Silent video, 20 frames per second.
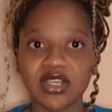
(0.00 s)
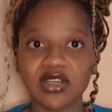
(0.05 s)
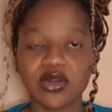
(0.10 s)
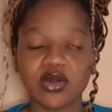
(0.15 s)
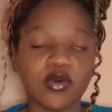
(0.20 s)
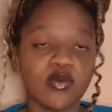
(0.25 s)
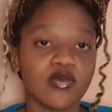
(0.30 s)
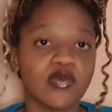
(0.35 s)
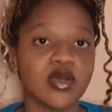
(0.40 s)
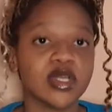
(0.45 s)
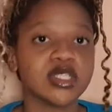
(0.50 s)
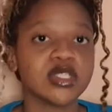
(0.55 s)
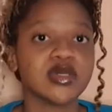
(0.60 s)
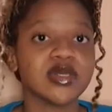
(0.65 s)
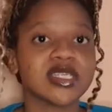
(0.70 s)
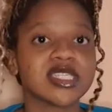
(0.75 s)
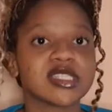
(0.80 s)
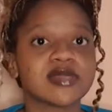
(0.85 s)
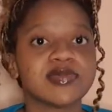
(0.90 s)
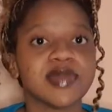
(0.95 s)
of what to
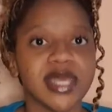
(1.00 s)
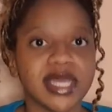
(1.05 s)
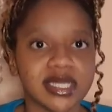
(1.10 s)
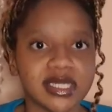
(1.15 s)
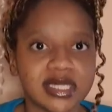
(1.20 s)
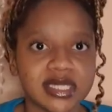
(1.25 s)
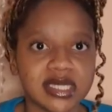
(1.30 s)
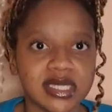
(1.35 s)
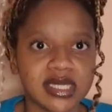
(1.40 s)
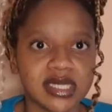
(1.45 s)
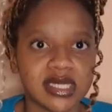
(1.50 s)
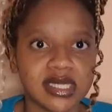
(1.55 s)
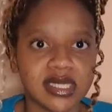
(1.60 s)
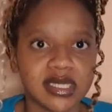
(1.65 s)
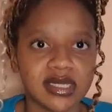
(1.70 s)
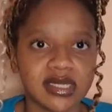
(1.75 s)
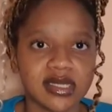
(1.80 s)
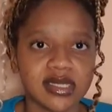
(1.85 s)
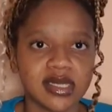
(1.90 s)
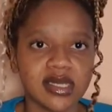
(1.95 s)
expect.
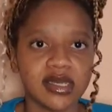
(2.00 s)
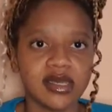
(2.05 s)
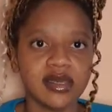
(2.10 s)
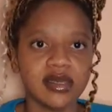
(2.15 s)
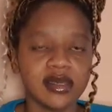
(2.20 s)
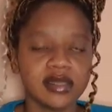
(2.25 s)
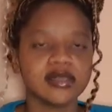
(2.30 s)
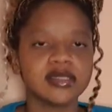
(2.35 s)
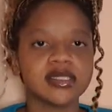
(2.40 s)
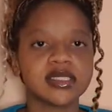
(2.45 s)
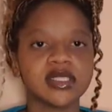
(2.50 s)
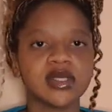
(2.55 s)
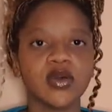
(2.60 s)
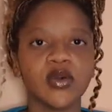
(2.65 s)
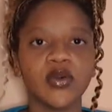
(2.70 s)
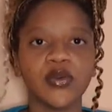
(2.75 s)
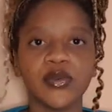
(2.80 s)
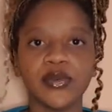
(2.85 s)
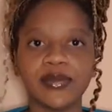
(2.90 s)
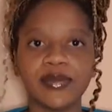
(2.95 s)

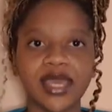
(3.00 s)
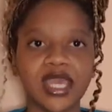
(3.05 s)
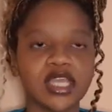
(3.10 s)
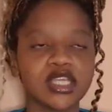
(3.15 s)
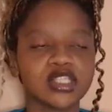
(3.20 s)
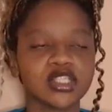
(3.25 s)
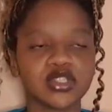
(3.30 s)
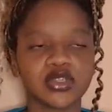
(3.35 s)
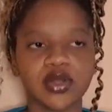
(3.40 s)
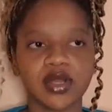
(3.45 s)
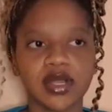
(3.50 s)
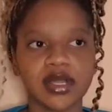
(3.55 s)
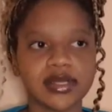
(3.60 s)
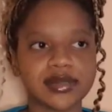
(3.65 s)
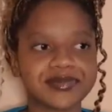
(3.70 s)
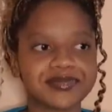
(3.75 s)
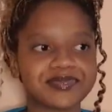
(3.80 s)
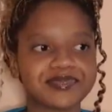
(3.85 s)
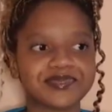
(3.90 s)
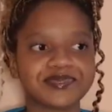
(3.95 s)
So make
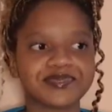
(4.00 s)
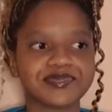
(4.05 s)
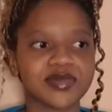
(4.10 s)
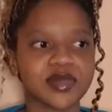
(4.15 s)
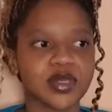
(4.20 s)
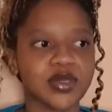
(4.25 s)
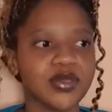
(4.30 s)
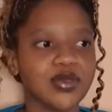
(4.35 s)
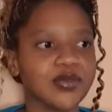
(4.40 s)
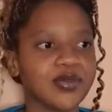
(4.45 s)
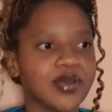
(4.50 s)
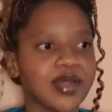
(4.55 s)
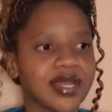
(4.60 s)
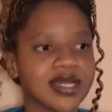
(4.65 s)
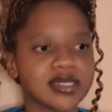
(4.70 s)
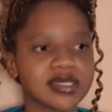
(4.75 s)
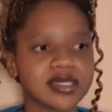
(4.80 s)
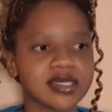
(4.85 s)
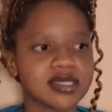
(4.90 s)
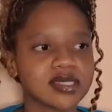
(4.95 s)
sure you
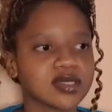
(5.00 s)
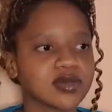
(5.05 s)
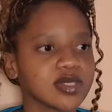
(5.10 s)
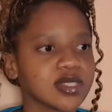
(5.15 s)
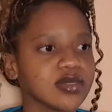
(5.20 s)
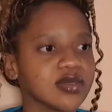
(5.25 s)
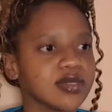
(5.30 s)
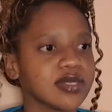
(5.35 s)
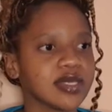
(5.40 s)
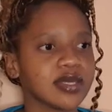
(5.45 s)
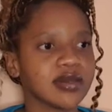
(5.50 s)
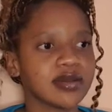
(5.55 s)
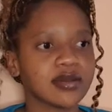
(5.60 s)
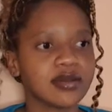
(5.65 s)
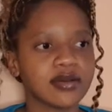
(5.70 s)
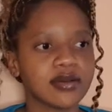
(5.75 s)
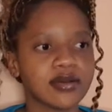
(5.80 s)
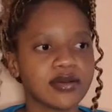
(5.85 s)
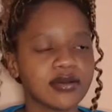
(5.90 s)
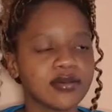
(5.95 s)
practice when you get
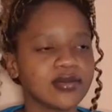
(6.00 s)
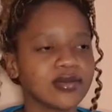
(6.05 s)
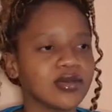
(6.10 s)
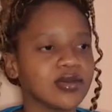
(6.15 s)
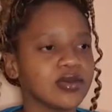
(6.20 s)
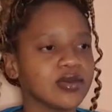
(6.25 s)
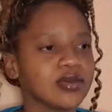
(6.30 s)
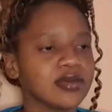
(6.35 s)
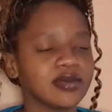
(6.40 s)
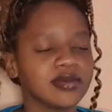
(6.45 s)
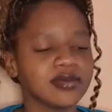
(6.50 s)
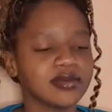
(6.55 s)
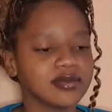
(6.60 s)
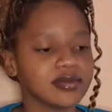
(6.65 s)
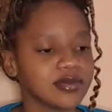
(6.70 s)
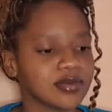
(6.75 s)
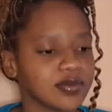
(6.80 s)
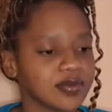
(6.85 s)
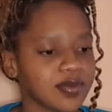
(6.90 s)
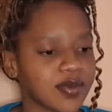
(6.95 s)
home. You
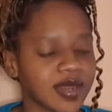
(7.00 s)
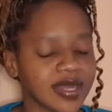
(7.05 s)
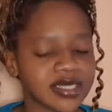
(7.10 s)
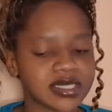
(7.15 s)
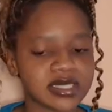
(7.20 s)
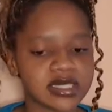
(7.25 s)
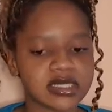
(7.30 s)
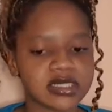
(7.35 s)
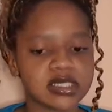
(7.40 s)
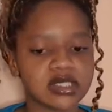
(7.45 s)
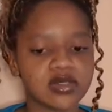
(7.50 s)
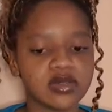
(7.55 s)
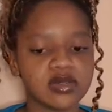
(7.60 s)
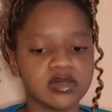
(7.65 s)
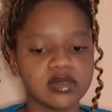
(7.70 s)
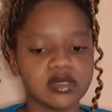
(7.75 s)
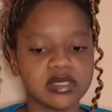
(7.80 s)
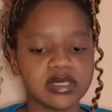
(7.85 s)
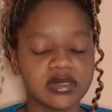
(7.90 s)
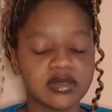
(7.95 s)
practice. You
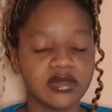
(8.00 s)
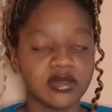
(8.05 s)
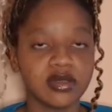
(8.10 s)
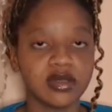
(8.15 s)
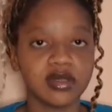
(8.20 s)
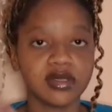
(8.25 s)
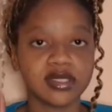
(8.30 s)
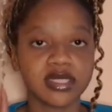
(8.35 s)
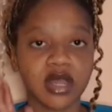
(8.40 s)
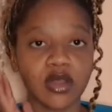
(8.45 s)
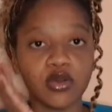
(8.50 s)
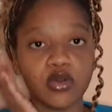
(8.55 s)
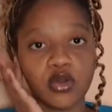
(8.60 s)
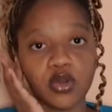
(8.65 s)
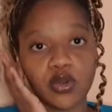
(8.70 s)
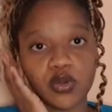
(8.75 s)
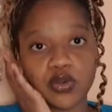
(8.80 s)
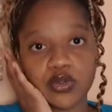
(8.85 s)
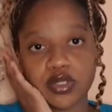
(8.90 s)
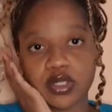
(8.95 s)

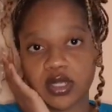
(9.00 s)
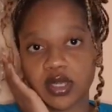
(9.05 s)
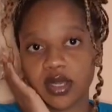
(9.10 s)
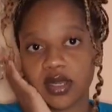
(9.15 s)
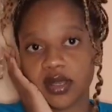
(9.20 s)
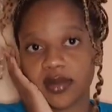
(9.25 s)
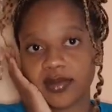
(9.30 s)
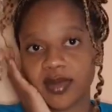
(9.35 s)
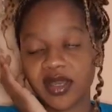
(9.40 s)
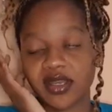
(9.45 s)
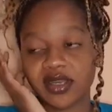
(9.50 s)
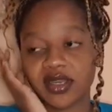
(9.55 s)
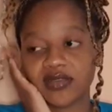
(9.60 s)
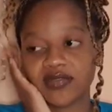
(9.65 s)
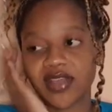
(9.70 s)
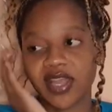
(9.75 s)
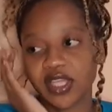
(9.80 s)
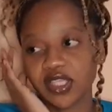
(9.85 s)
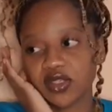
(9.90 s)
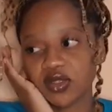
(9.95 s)
download. I'd
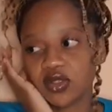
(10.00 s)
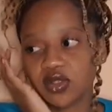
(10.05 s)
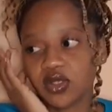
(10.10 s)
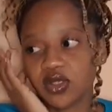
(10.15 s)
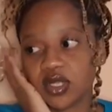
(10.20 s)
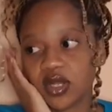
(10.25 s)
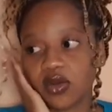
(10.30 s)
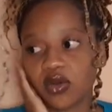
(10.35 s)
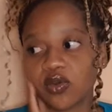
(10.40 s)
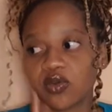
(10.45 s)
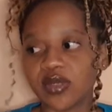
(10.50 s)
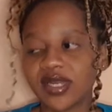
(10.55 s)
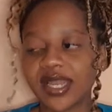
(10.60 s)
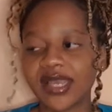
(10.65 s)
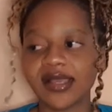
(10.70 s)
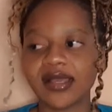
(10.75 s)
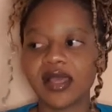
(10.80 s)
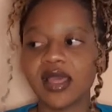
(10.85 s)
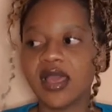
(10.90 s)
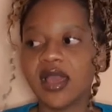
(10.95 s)
advise you to download like
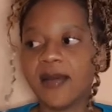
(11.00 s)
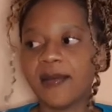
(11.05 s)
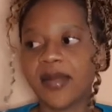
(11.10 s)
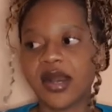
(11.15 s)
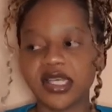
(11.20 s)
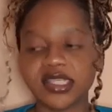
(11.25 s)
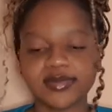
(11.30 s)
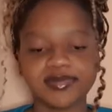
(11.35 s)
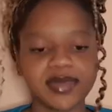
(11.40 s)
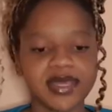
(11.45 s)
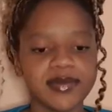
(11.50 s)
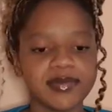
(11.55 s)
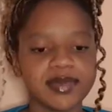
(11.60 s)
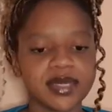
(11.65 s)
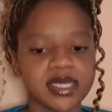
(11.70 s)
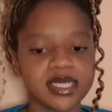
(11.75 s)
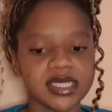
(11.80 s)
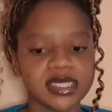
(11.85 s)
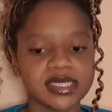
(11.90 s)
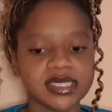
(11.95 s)
past
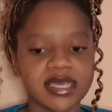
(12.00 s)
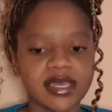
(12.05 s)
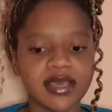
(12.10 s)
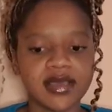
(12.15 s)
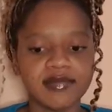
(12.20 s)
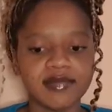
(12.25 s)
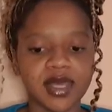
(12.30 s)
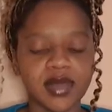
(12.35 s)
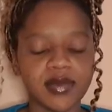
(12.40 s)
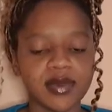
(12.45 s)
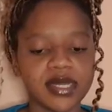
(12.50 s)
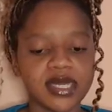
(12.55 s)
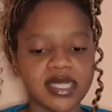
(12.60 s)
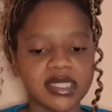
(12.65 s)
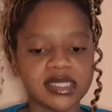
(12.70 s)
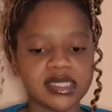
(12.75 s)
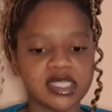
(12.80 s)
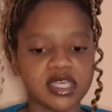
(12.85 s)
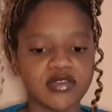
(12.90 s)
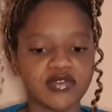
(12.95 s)
papers. Maybe
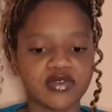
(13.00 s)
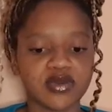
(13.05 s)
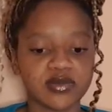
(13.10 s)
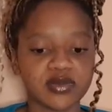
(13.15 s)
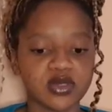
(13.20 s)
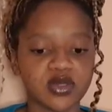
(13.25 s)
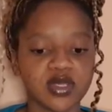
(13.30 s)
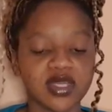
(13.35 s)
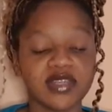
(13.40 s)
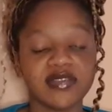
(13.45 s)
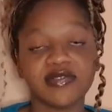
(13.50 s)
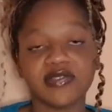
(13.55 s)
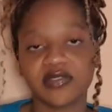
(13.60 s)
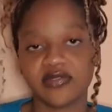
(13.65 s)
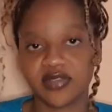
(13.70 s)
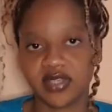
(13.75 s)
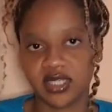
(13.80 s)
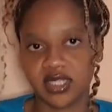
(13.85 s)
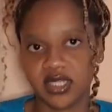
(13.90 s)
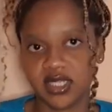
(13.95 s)
let's say from
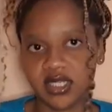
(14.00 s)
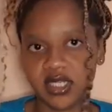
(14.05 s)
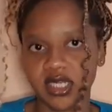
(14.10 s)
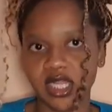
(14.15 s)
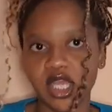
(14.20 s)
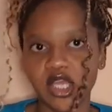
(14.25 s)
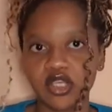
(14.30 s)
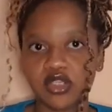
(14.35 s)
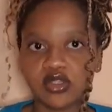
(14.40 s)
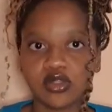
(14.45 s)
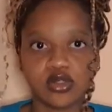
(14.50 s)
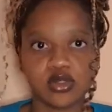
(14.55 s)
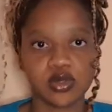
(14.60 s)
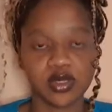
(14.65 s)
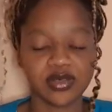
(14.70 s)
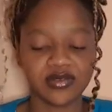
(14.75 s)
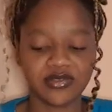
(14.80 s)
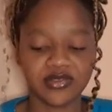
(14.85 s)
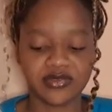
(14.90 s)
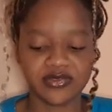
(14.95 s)
2015. So
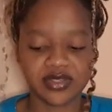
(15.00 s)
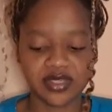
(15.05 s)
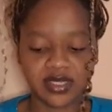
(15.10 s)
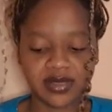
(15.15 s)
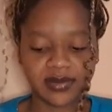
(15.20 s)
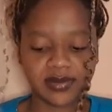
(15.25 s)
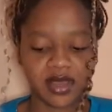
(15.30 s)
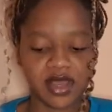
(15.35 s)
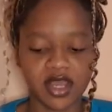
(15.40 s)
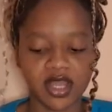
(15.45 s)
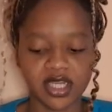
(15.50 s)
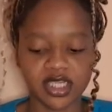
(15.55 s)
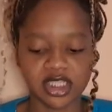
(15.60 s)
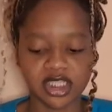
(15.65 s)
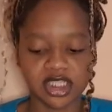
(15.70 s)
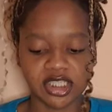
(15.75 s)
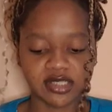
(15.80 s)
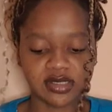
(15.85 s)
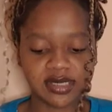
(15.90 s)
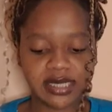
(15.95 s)
2015
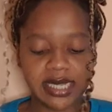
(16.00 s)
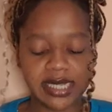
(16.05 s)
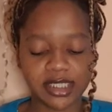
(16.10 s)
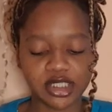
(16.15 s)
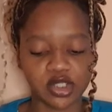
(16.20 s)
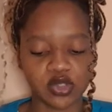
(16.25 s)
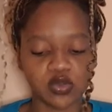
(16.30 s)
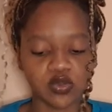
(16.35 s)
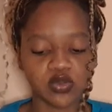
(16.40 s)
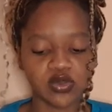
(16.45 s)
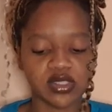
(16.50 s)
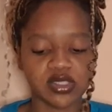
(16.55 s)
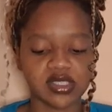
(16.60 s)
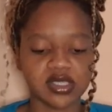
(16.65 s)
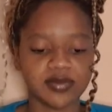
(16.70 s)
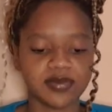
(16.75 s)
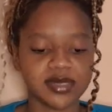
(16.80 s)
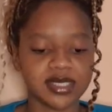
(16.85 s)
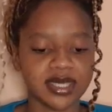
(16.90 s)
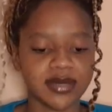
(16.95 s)
March, June,
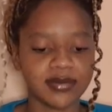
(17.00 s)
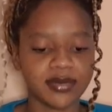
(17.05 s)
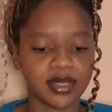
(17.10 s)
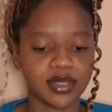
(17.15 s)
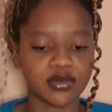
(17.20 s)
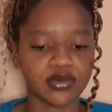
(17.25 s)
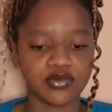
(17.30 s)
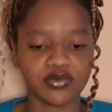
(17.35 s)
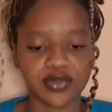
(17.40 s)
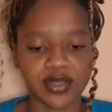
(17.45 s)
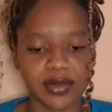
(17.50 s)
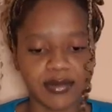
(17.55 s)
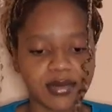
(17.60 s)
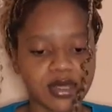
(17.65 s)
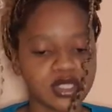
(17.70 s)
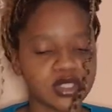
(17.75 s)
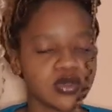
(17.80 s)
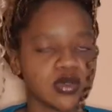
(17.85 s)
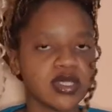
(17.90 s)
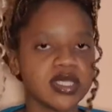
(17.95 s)
September, November.
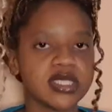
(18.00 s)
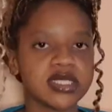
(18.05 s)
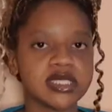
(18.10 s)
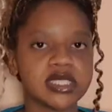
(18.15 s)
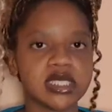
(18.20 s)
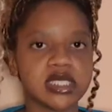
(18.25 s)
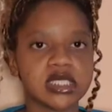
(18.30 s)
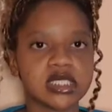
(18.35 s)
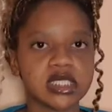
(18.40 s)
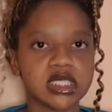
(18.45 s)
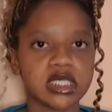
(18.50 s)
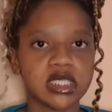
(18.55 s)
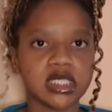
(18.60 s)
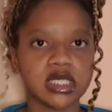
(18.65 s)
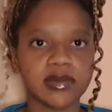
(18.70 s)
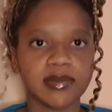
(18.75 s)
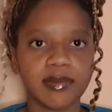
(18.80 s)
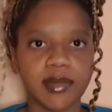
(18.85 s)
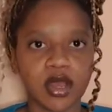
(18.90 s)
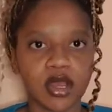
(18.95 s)
2016
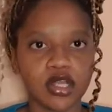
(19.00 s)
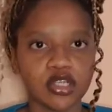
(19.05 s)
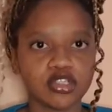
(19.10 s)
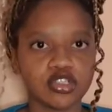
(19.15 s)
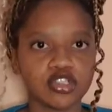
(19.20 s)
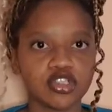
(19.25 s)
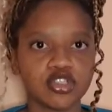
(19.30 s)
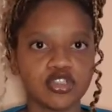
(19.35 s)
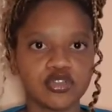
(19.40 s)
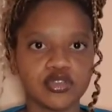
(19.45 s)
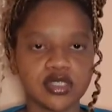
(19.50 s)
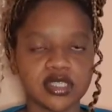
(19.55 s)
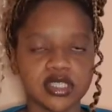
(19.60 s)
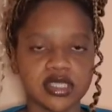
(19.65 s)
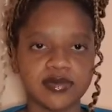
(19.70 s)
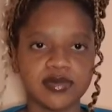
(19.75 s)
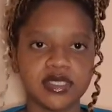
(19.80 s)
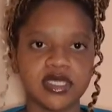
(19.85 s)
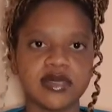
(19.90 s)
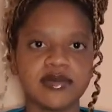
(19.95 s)
March, June,
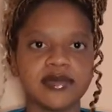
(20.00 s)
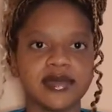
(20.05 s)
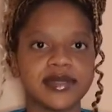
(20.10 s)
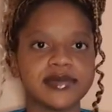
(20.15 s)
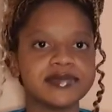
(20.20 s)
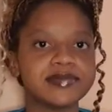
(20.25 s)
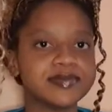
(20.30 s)
September,